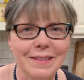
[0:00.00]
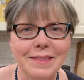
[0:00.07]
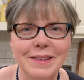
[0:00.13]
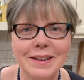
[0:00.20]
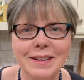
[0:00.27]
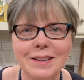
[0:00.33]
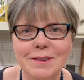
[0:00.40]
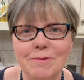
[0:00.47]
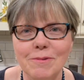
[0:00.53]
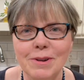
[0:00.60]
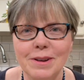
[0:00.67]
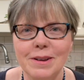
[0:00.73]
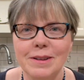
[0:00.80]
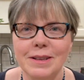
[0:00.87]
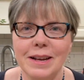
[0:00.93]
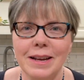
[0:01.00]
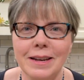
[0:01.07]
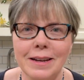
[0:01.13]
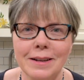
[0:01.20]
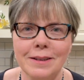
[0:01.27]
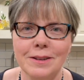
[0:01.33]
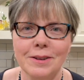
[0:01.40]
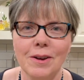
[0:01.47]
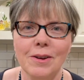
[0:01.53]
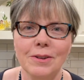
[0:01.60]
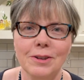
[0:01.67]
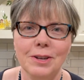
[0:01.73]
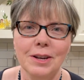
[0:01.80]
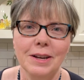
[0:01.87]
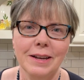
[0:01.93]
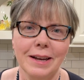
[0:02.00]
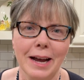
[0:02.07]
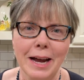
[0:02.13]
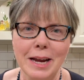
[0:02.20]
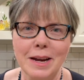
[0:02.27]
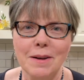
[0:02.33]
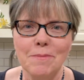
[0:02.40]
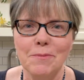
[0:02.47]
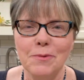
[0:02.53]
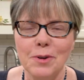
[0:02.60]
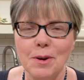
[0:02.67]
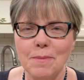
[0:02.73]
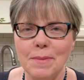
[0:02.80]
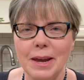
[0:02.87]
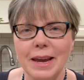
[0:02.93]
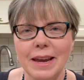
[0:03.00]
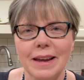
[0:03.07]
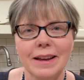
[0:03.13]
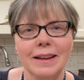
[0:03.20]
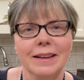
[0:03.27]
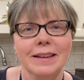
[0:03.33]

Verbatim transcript: This was a nostalgia item for me.